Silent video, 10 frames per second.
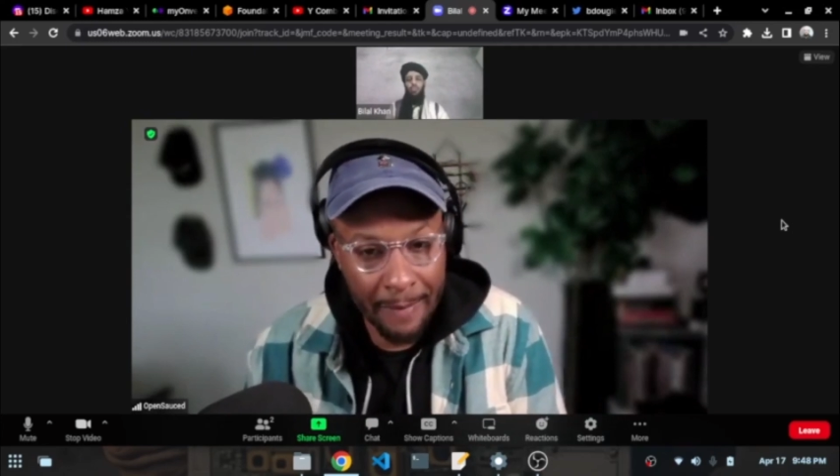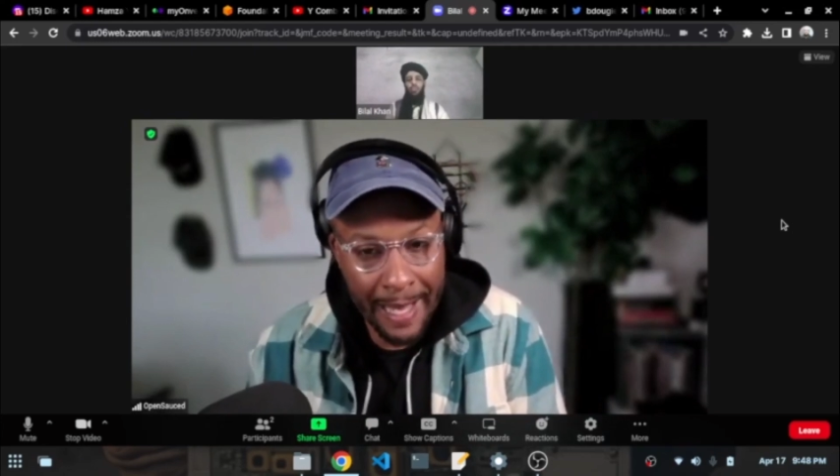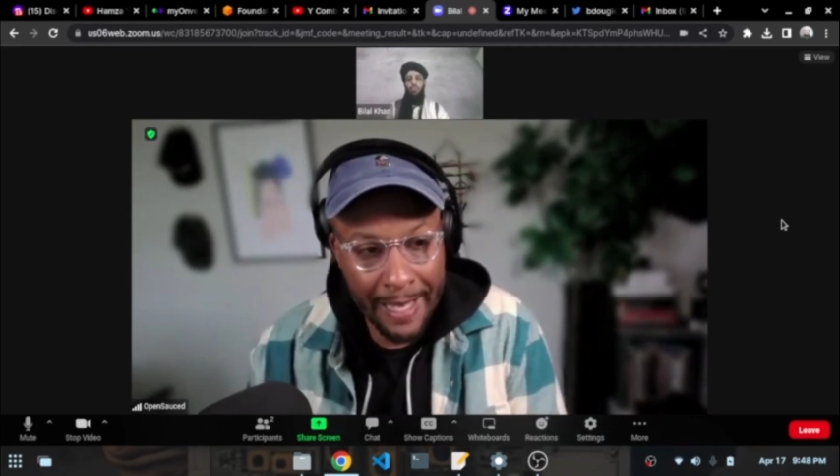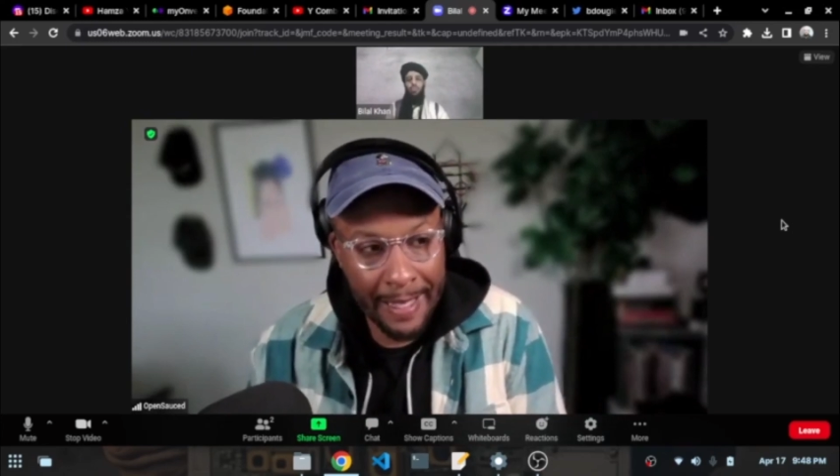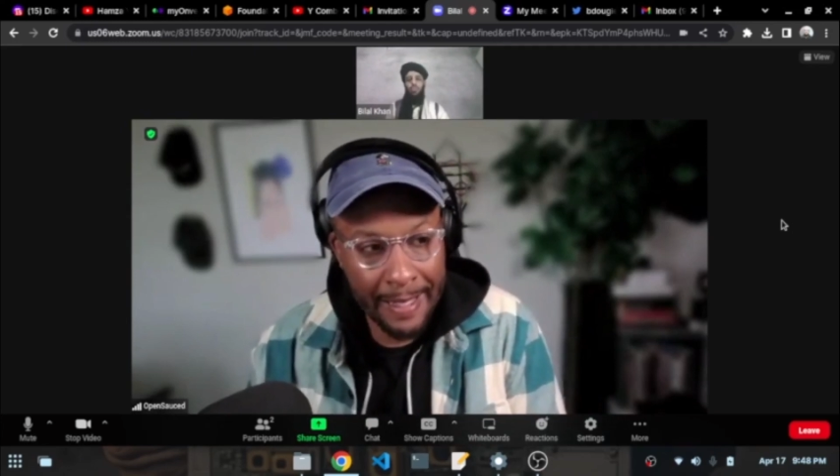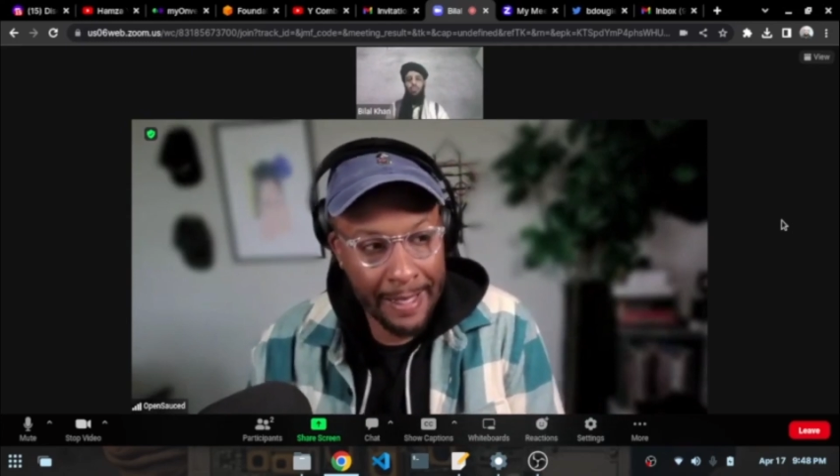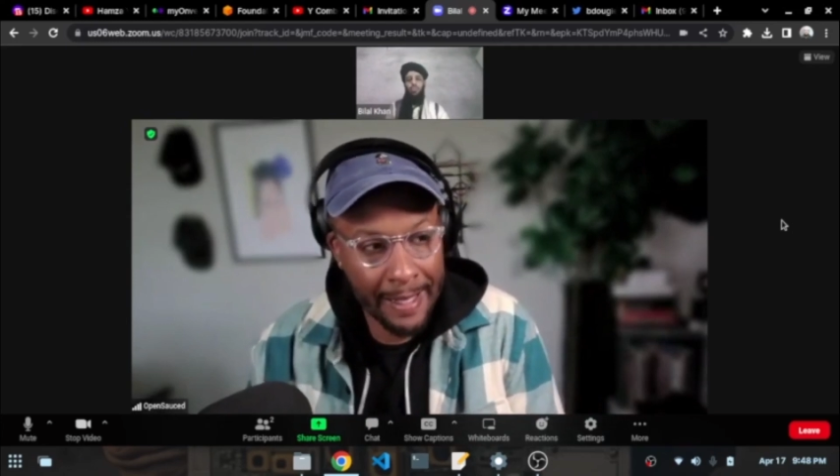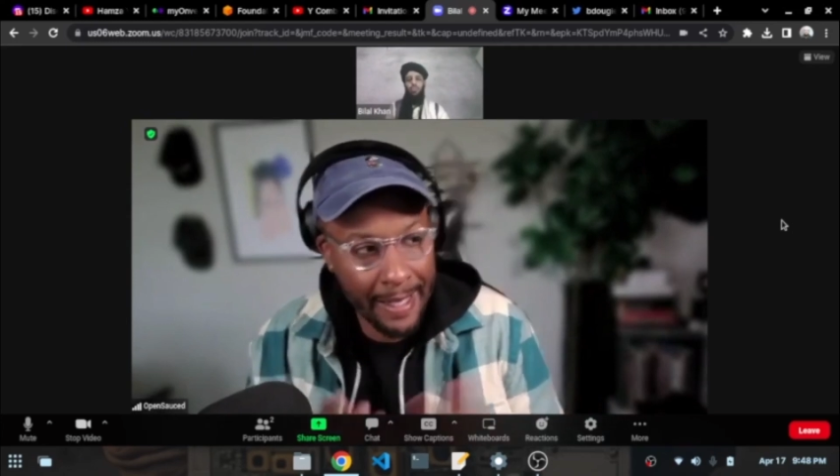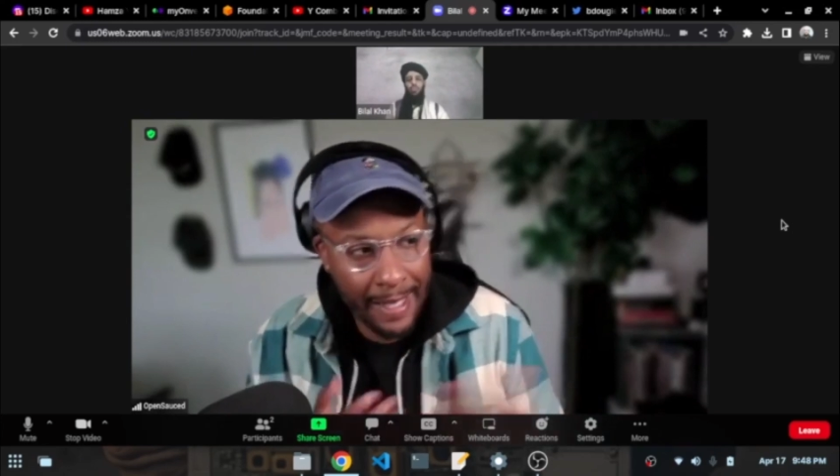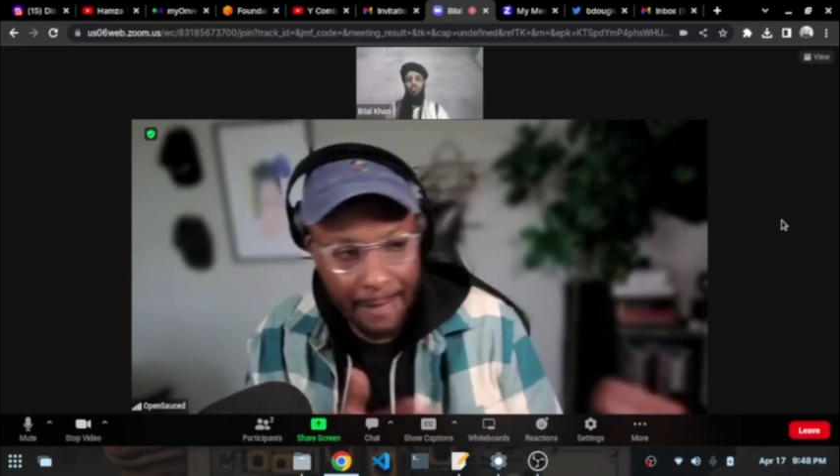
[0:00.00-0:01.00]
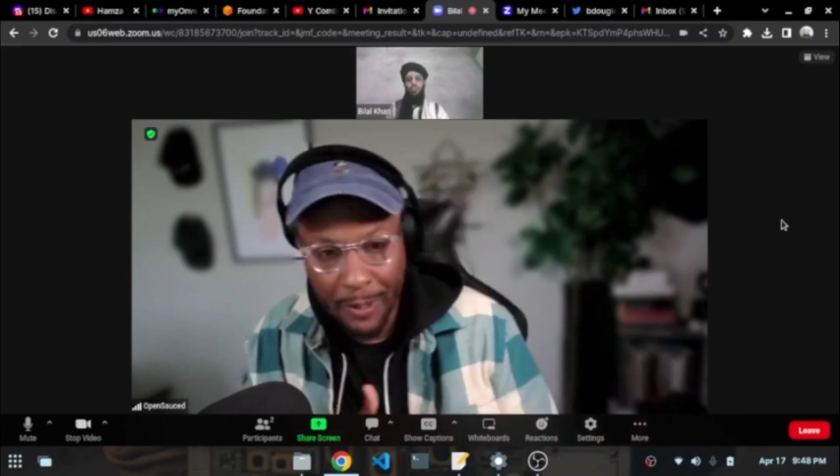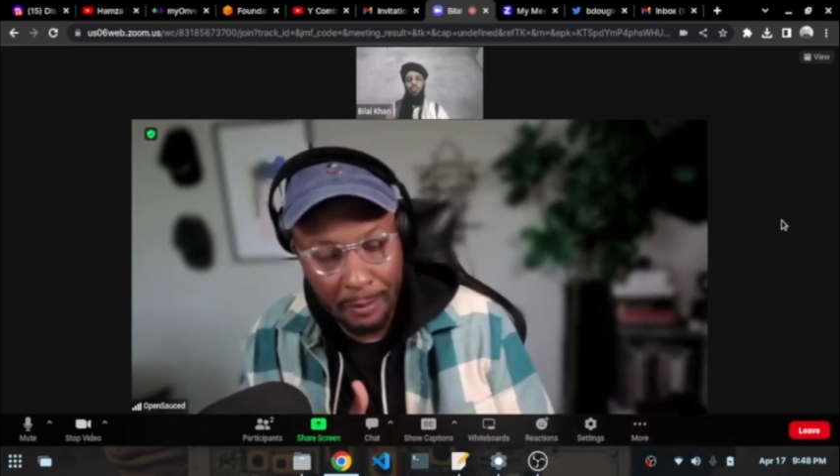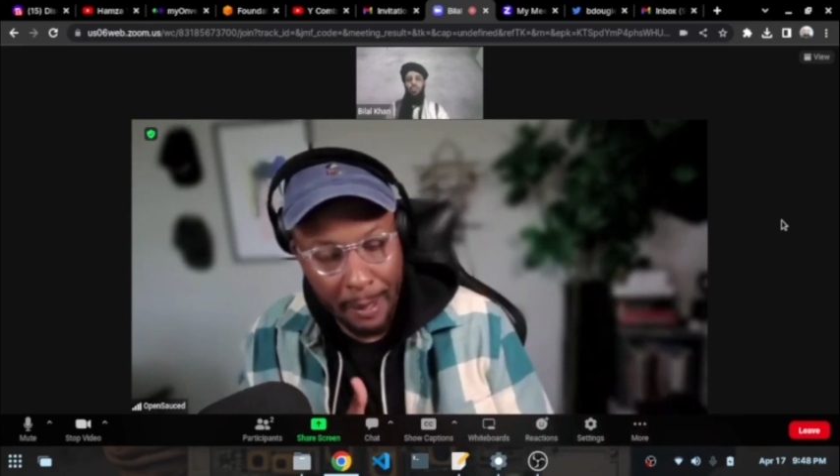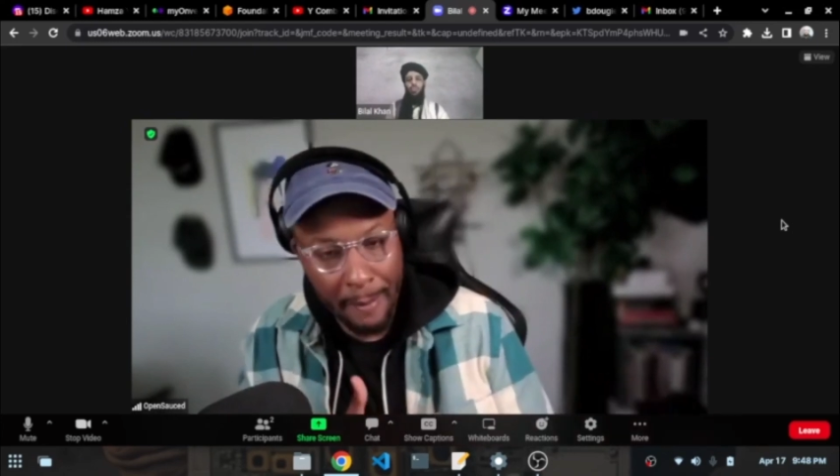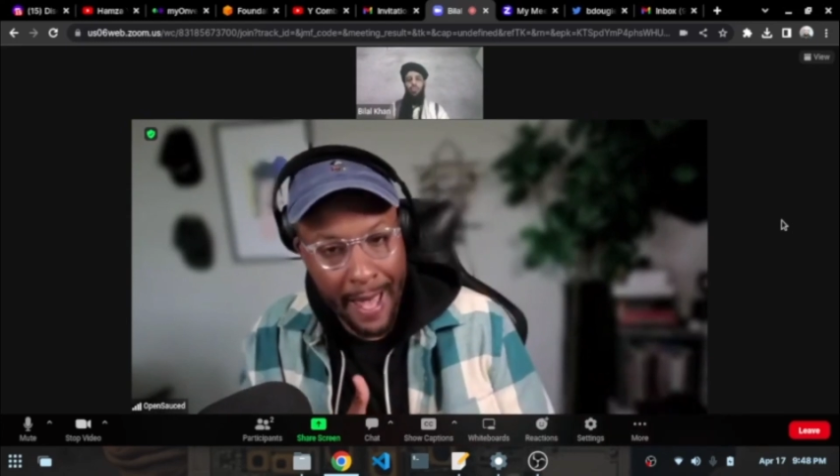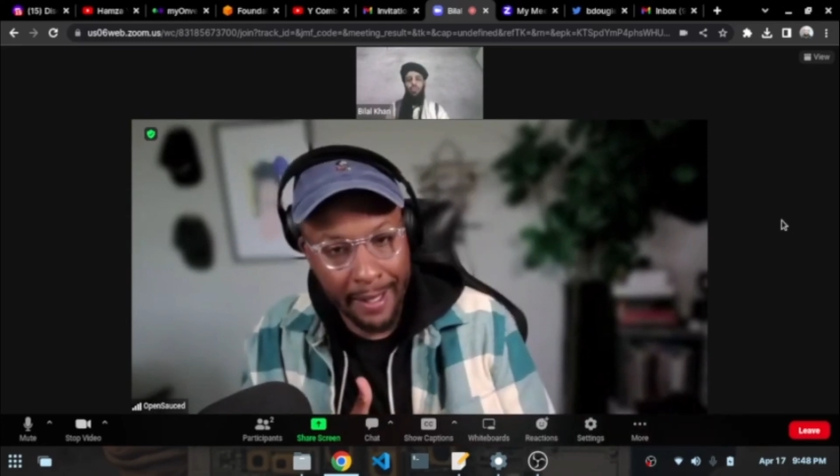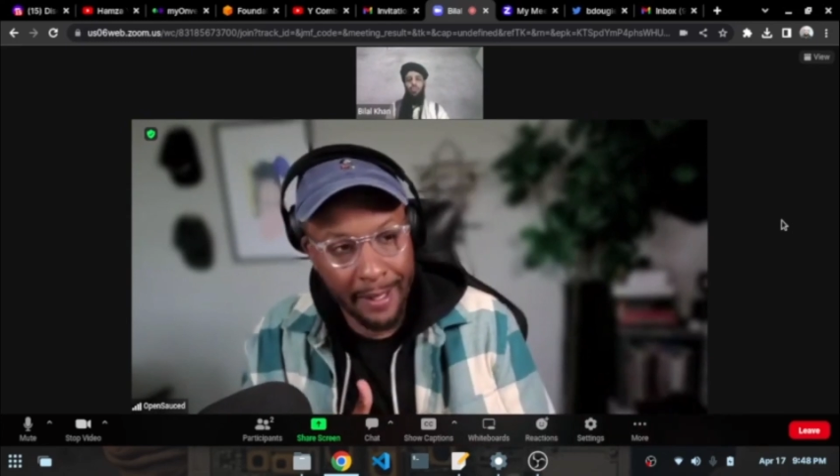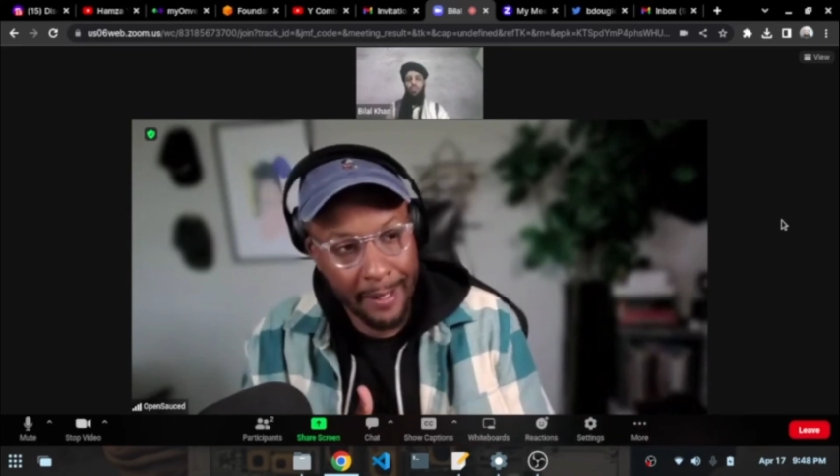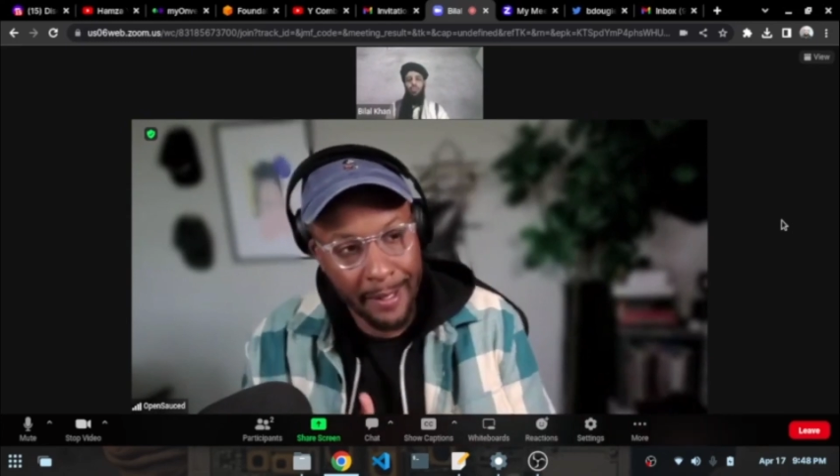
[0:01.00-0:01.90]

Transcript: I am using my Mac,